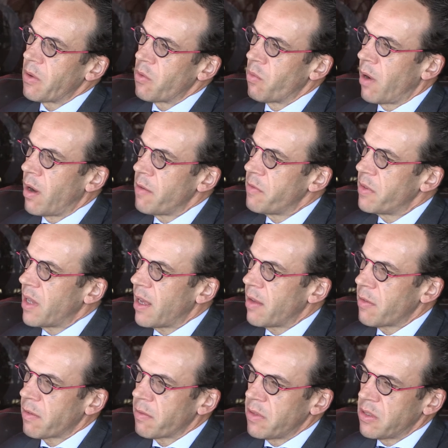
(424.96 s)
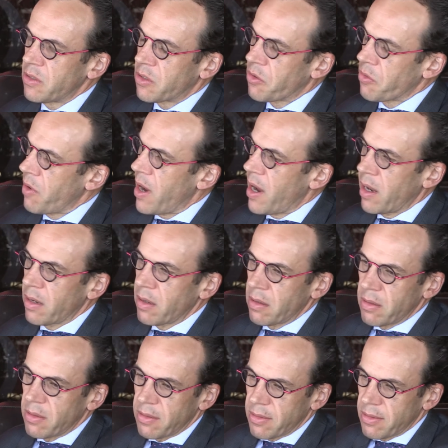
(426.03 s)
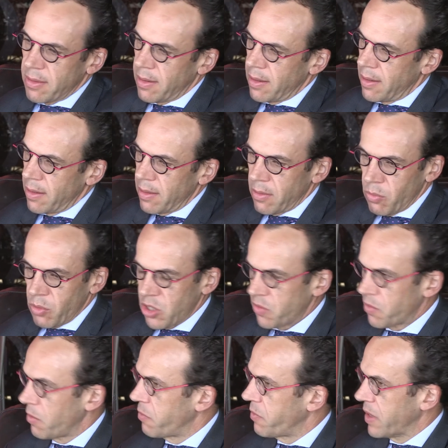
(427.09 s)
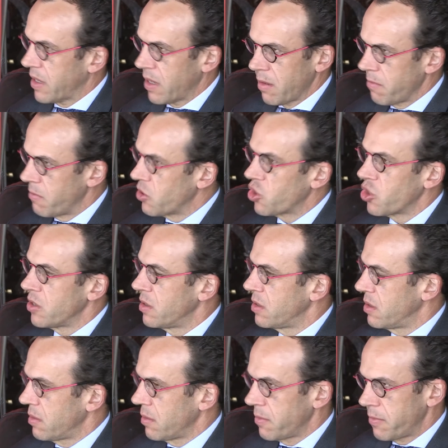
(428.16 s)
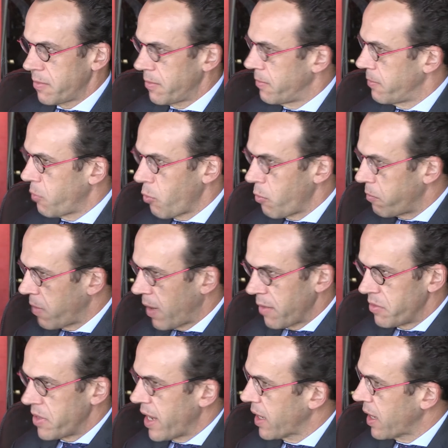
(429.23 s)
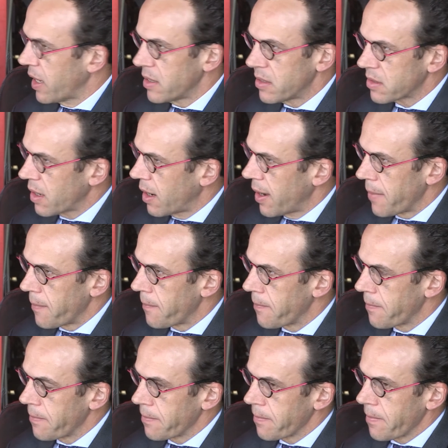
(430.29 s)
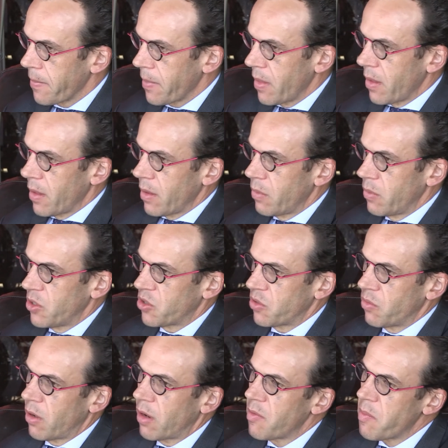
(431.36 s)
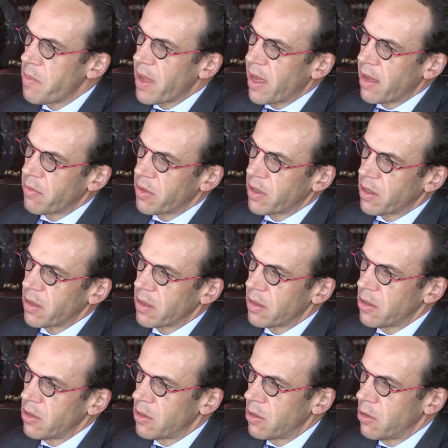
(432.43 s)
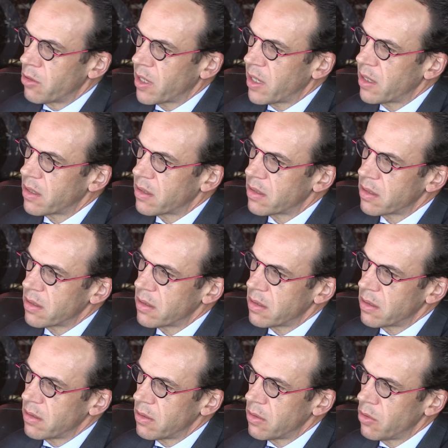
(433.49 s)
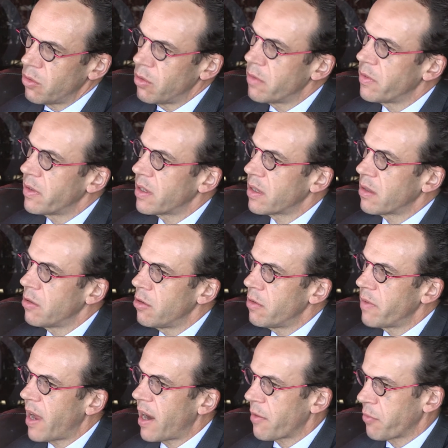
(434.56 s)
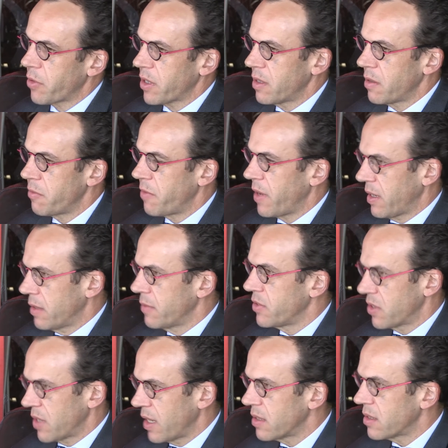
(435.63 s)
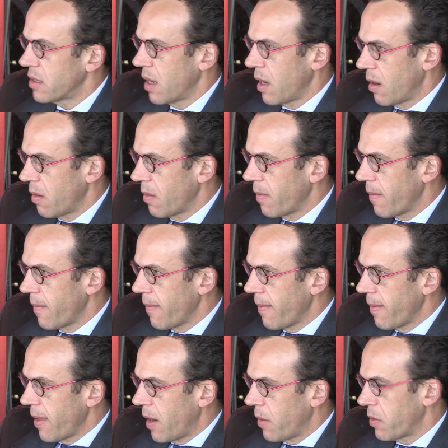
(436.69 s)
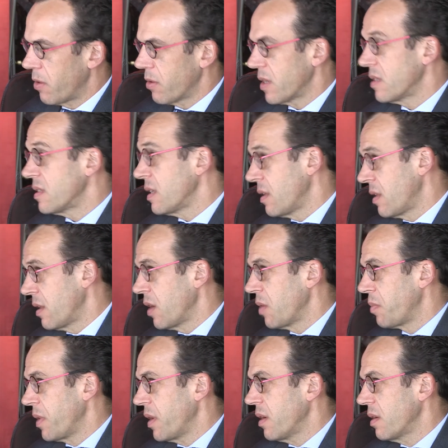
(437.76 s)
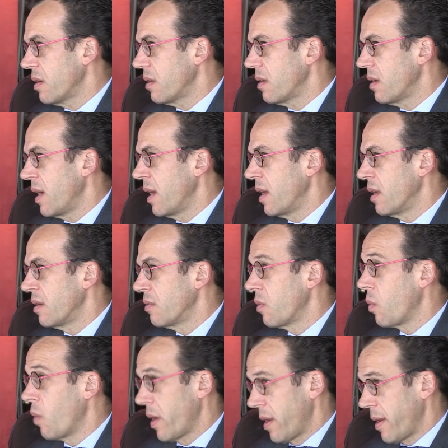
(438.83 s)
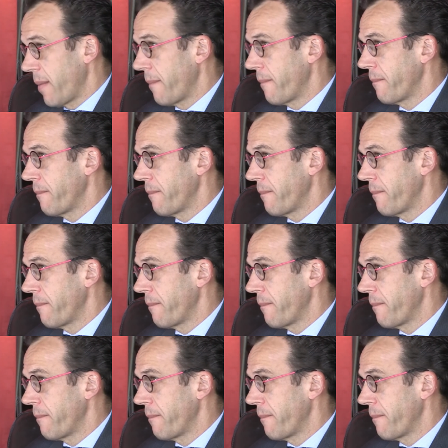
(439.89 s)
Rather than having these grand wishful thinking visions of 4 or 5 decades time, we should rather be having, looking at who are the African effective states now. I would argue it's Ethiopia and Rwanda.